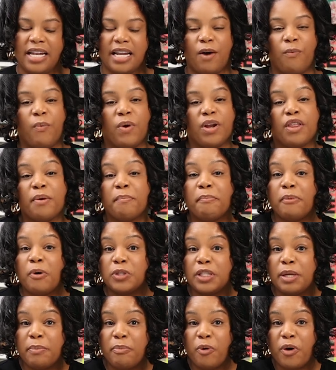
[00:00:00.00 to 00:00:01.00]
Now, one of the
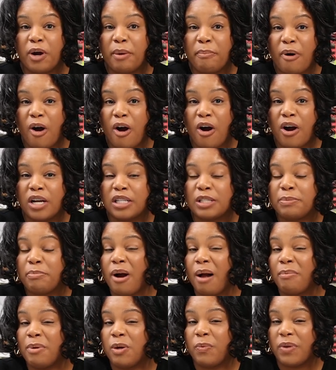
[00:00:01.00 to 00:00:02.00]
most important parts,
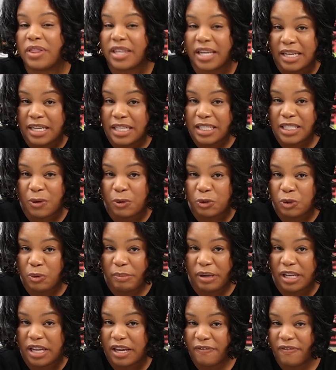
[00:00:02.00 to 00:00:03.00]
probably with any social
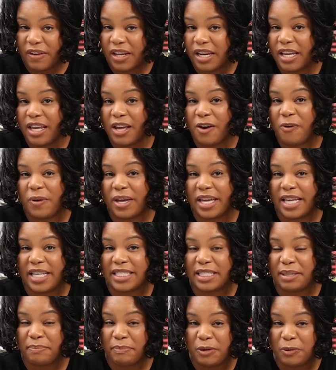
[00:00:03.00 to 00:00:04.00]
media video,
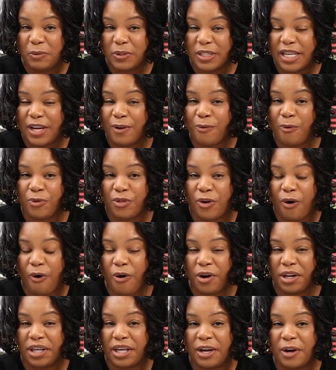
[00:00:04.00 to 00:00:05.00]
is the music or the
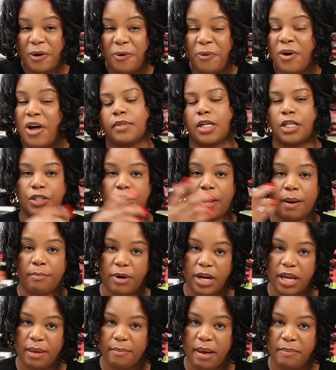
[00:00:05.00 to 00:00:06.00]
audio. So I
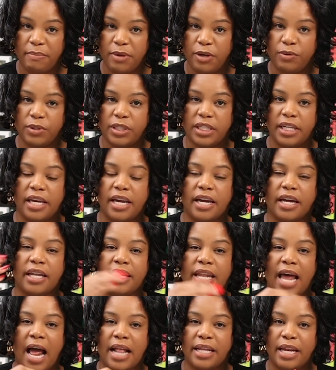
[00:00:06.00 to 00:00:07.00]
bring in my music,
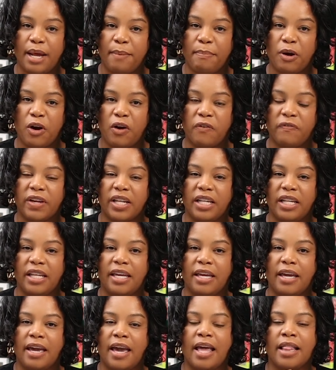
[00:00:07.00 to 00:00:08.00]
line it up
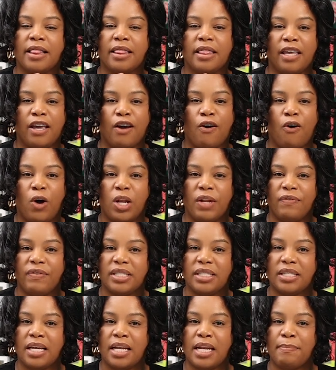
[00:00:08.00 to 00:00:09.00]
perfectly, and then all of a
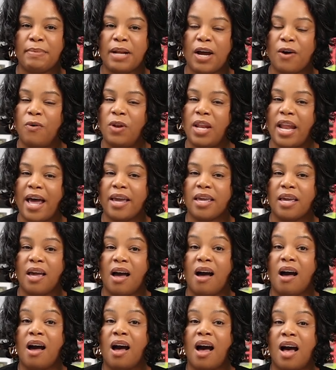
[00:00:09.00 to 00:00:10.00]
sudden, I'm not gonna lie,
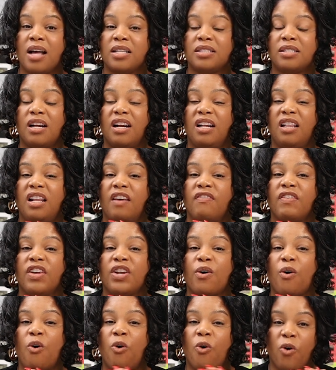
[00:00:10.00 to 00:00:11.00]
y'all, I started
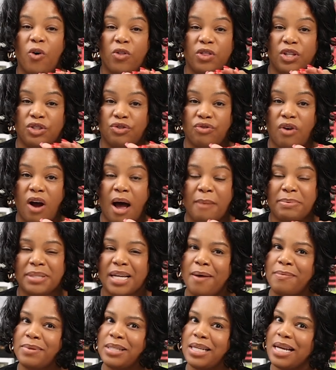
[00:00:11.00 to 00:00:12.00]
loving all the drops.
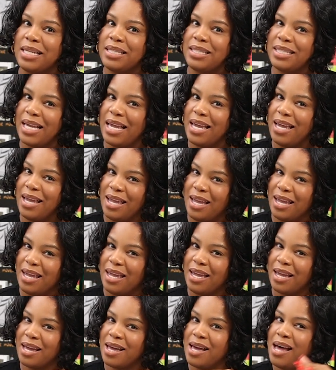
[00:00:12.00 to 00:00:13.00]
Like, I was like,
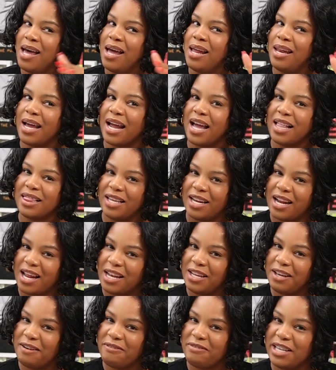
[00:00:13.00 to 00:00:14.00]
dang, like I thought I
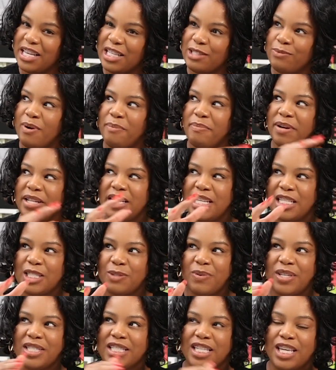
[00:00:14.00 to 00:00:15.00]
loved this one, but this
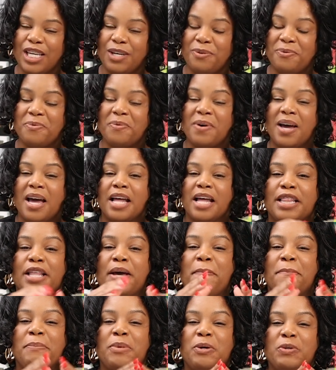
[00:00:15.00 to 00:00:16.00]
one's cute.
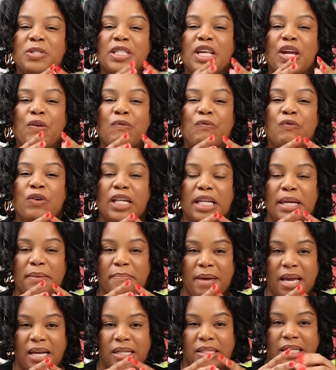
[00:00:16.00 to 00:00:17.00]
The music really
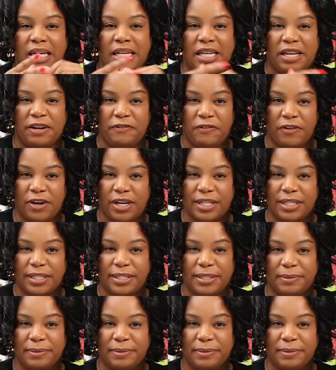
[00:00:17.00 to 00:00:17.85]
makes a difference.